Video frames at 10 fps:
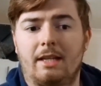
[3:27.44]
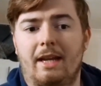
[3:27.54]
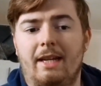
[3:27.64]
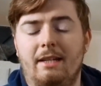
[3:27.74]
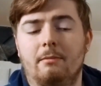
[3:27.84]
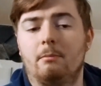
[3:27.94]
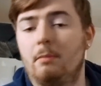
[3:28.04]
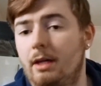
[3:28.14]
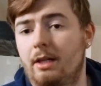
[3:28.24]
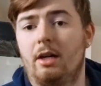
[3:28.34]
And then
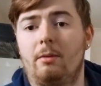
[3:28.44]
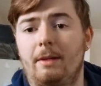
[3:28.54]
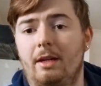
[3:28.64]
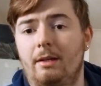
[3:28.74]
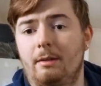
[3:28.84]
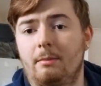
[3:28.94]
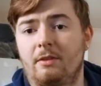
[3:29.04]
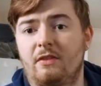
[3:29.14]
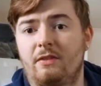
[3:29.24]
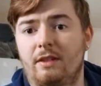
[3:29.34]
my car will be going
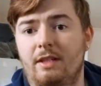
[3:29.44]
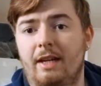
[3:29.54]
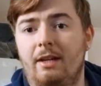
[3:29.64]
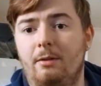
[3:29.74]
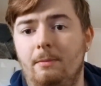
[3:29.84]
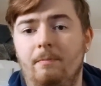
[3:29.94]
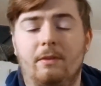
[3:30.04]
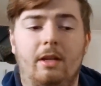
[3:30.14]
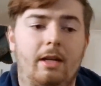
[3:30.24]
up to, for sale.